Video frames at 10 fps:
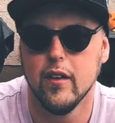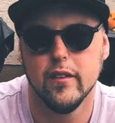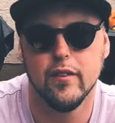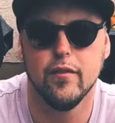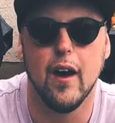
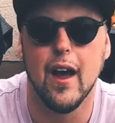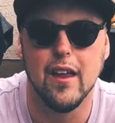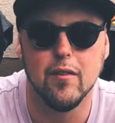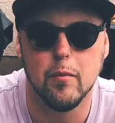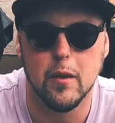
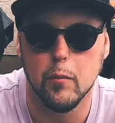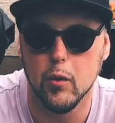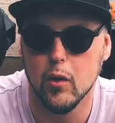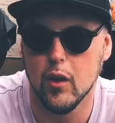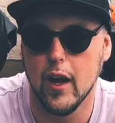five
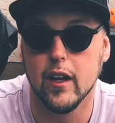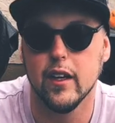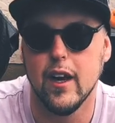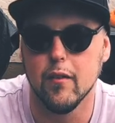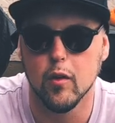people. I could
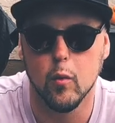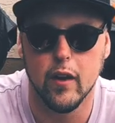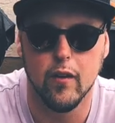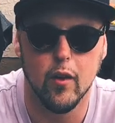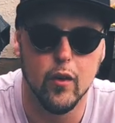never
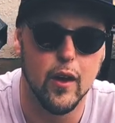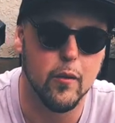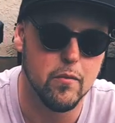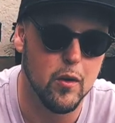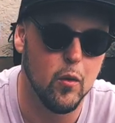win though. That
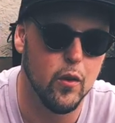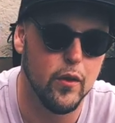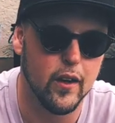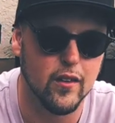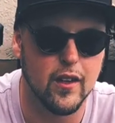was my whole
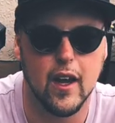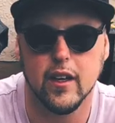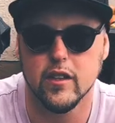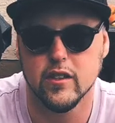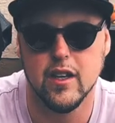thing. I was like, I
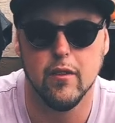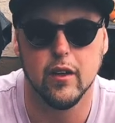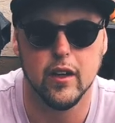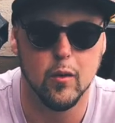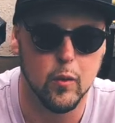could just never
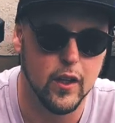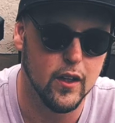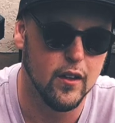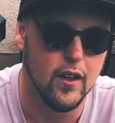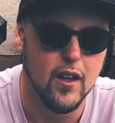get a
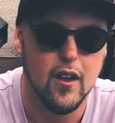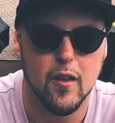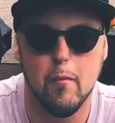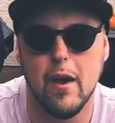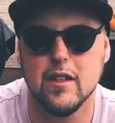win.
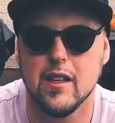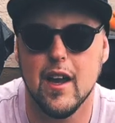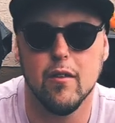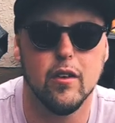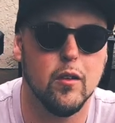The best I
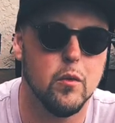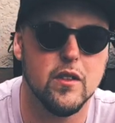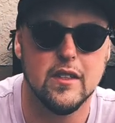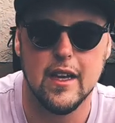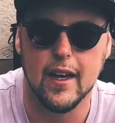ever did was
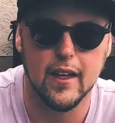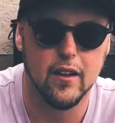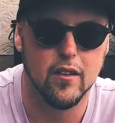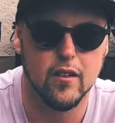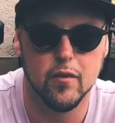
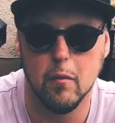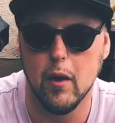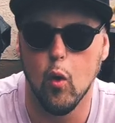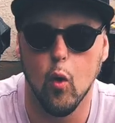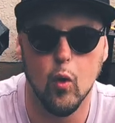second for my
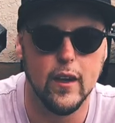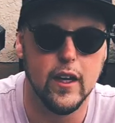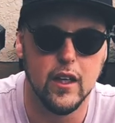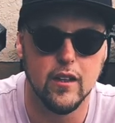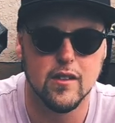whole
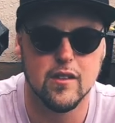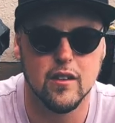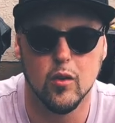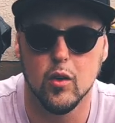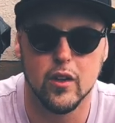80s.
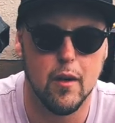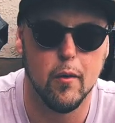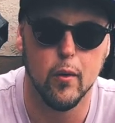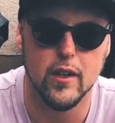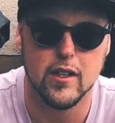The whole time I
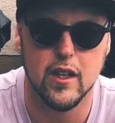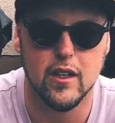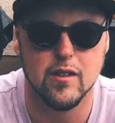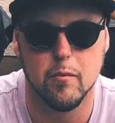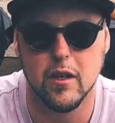raced
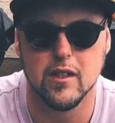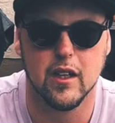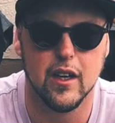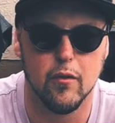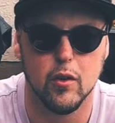80s, the best I
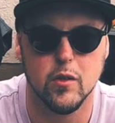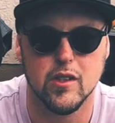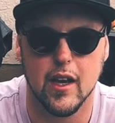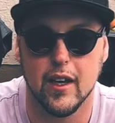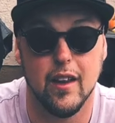could ever do was
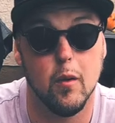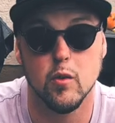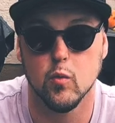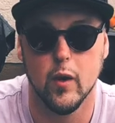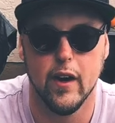second. That
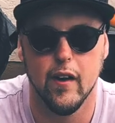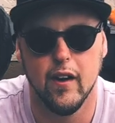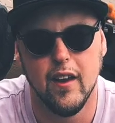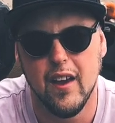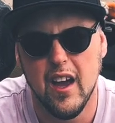was rare.
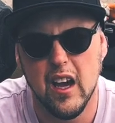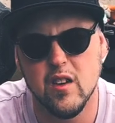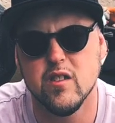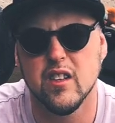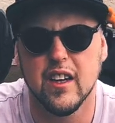I
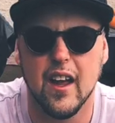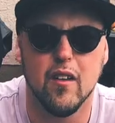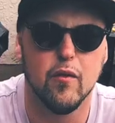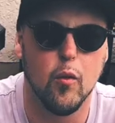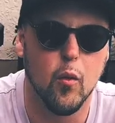used to
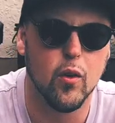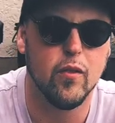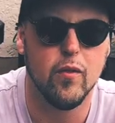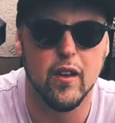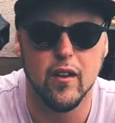get fourth,
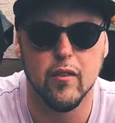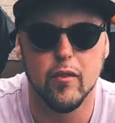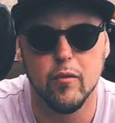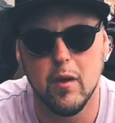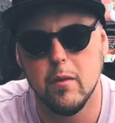
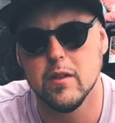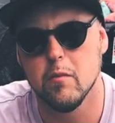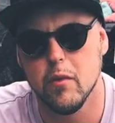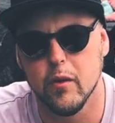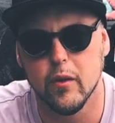fifth, maybe
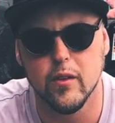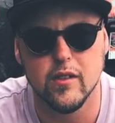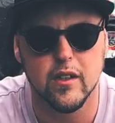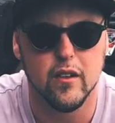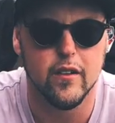some thirds
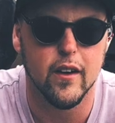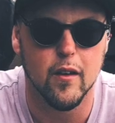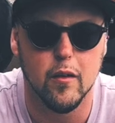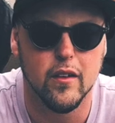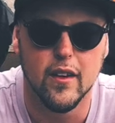here and
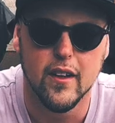there. And